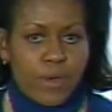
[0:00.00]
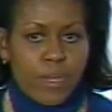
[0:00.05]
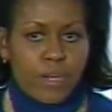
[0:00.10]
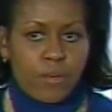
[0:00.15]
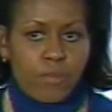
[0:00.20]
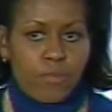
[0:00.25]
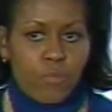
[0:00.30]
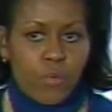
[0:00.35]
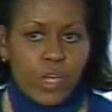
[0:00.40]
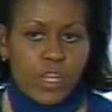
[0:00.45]

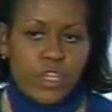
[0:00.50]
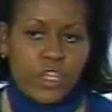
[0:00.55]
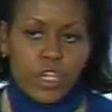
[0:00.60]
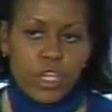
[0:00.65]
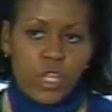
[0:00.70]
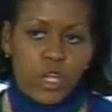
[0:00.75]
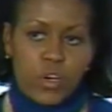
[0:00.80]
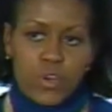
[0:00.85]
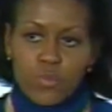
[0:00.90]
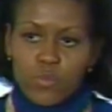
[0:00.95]
but what
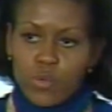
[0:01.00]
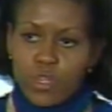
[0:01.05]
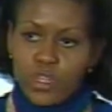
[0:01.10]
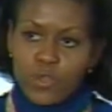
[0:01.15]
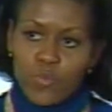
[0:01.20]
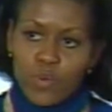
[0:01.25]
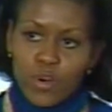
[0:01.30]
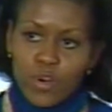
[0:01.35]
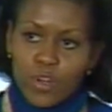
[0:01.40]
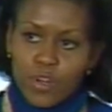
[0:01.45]
you learn when
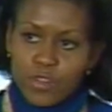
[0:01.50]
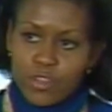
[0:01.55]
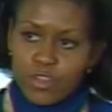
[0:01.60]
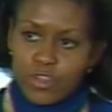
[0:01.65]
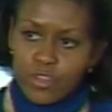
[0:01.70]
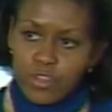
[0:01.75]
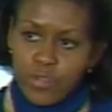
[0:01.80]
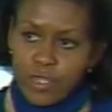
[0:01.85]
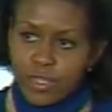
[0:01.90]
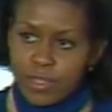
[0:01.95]
you work on the
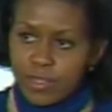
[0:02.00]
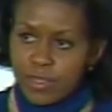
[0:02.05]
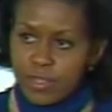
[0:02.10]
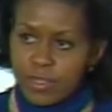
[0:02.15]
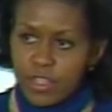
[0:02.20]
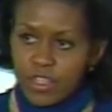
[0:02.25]
streets